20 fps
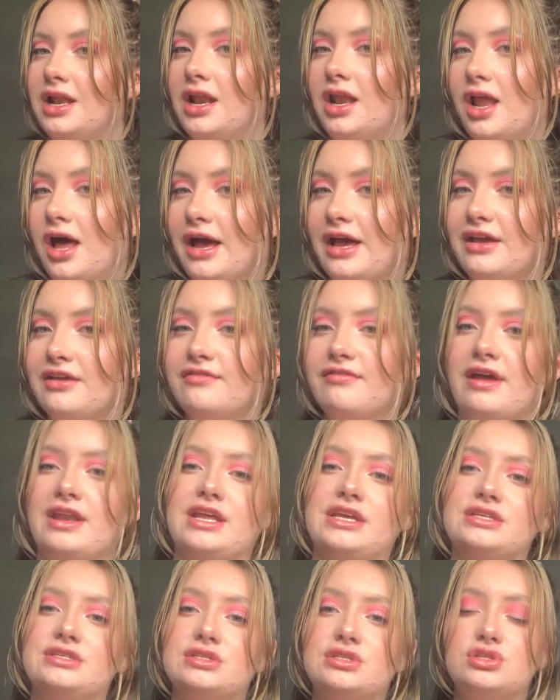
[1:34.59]
life and
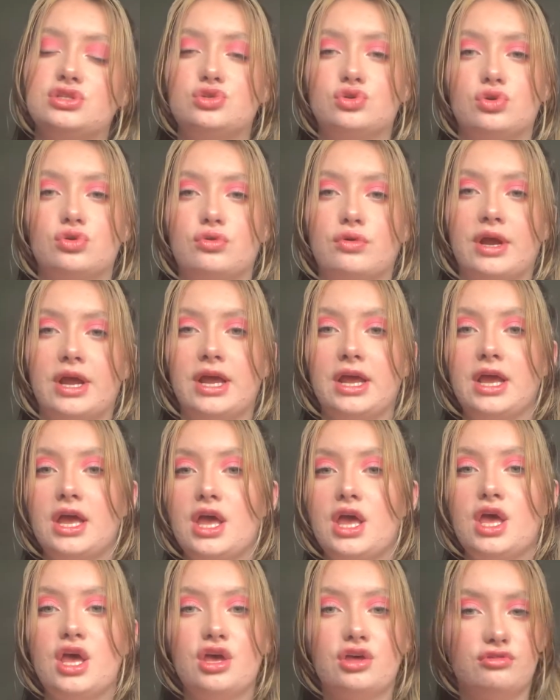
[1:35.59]
his story
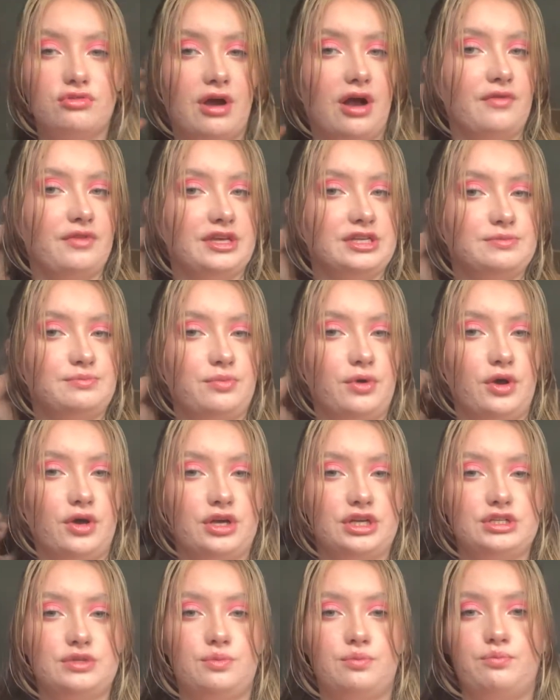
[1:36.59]
throughout these
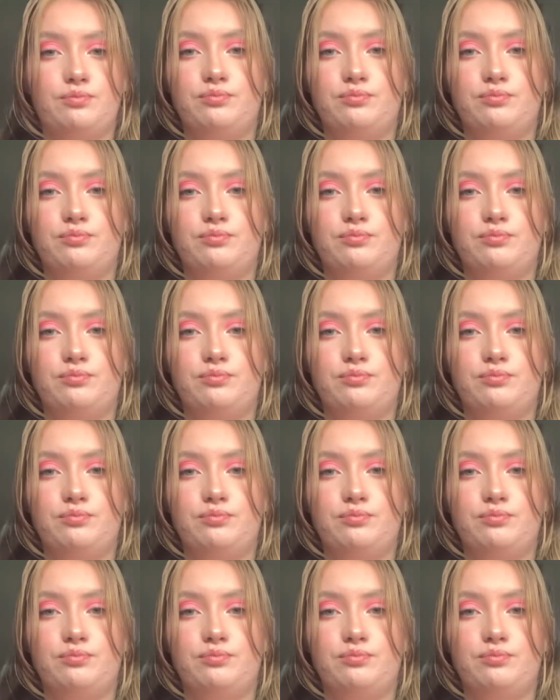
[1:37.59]
books,